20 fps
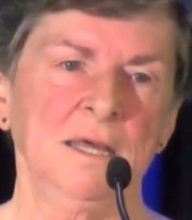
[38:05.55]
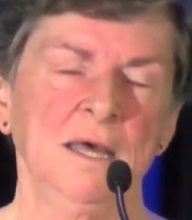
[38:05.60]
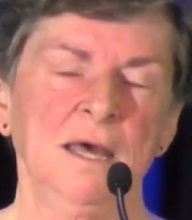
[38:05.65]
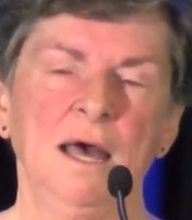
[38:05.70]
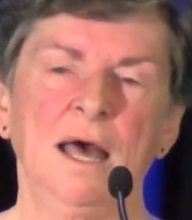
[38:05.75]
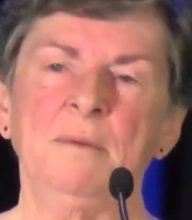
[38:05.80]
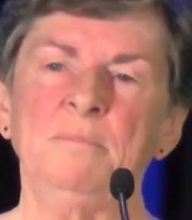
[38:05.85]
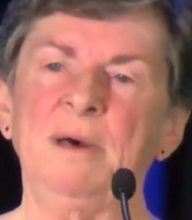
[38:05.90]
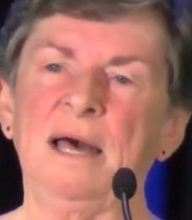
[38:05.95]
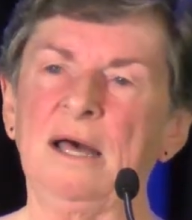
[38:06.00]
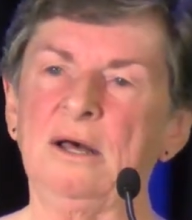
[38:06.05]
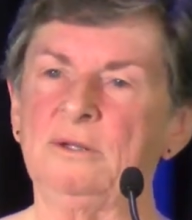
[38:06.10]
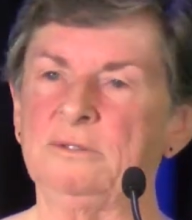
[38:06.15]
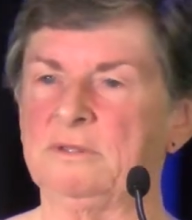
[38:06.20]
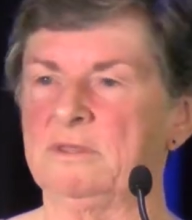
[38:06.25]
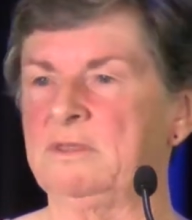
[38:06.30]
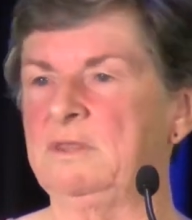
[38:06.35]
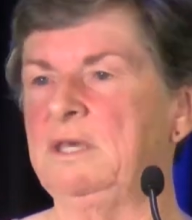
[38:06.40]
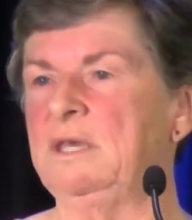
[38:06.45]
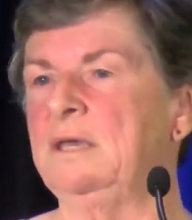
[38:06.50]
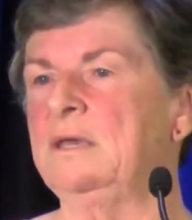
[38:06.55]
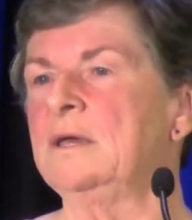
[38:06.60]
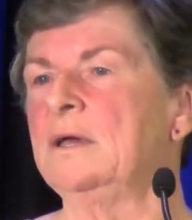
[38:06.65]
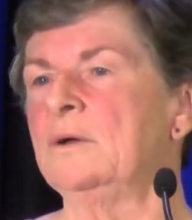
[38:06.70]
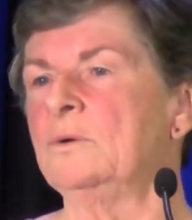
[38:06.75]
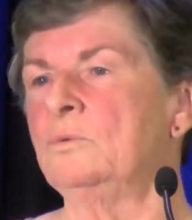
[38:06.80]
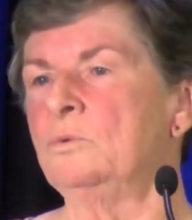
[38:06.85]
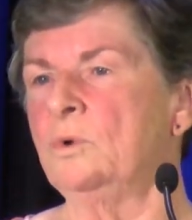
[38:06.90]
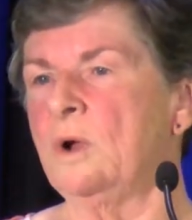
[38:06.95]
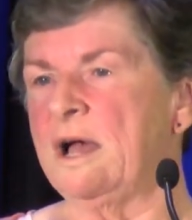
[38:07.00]
about the
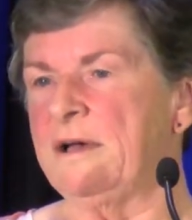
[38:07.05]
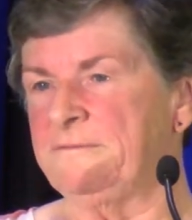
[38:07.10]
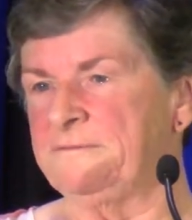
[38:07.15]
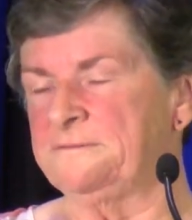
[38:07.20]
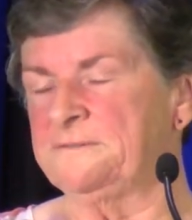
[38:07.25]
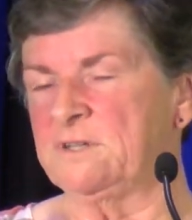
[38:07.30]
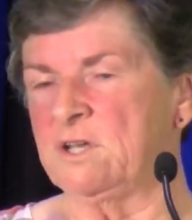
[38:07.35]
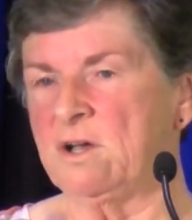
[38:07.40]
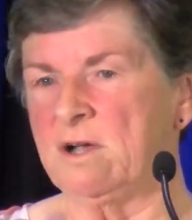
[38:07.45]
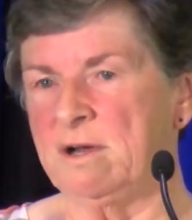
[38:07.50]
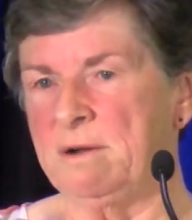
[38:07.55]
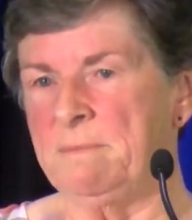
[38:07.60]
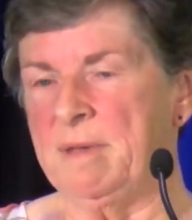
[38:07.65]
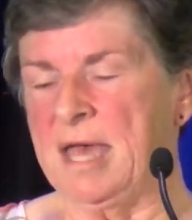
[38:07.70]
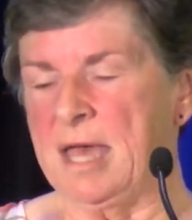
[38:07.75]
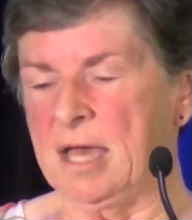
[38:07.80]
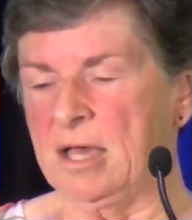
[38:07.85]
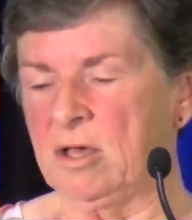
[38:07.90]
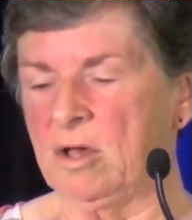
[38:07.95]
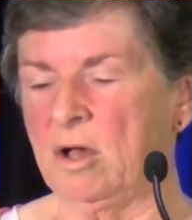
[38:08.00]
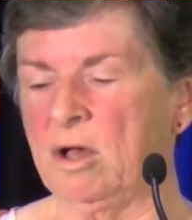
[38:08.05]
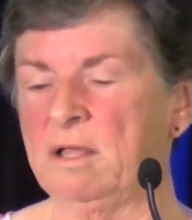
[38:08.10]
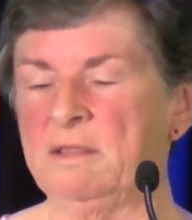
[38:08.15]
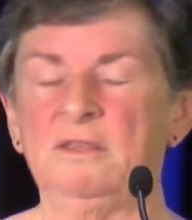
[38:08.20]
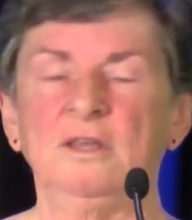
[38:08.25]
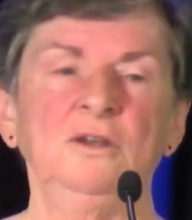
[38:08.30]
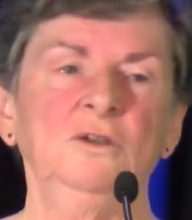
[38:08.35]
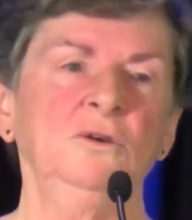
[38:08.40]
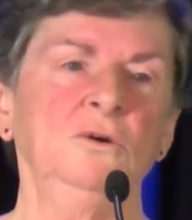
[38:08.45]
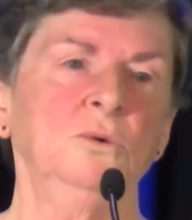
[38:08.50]
rough tarmac on
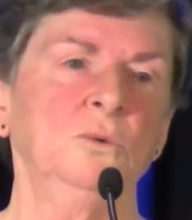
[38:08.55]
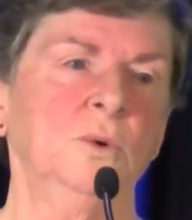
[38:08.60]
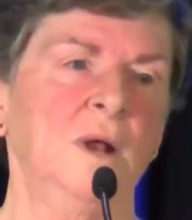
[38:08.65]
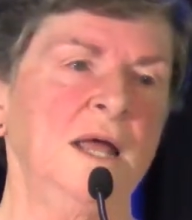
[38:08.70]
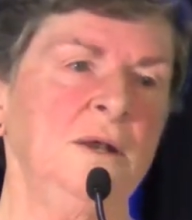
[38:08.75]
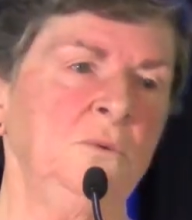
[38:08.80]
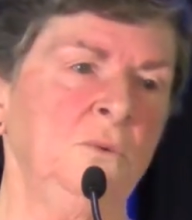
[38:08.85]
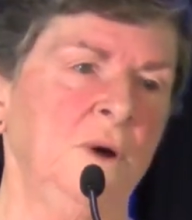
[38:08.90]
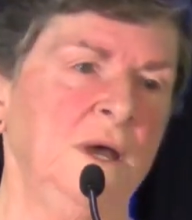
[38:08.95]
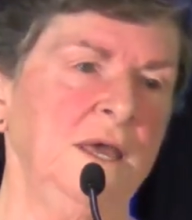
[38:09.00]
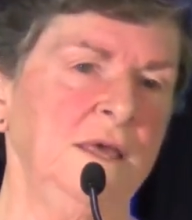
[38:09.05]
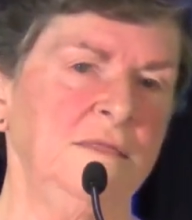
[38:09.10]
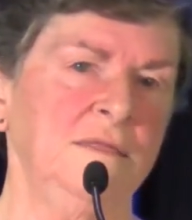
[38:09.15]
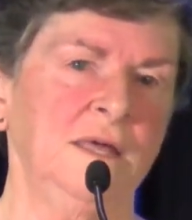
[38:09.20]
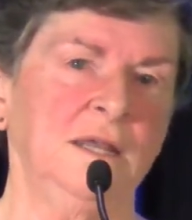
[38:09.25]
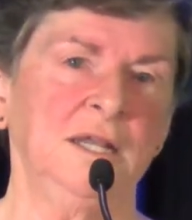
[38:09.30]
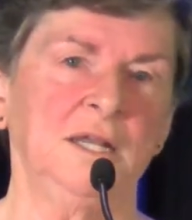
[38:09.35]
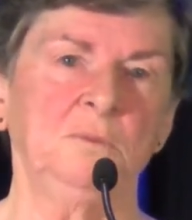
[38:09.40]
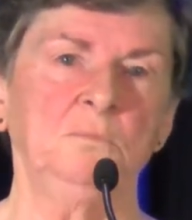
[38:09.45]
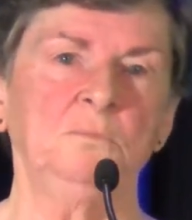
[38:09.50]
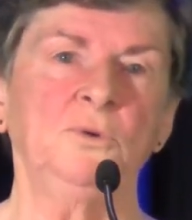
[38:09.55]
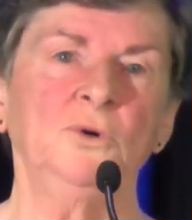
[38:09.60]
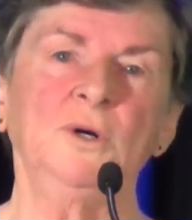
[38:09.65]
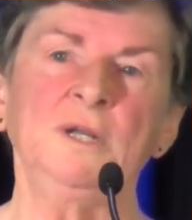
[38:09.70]
the new runway that had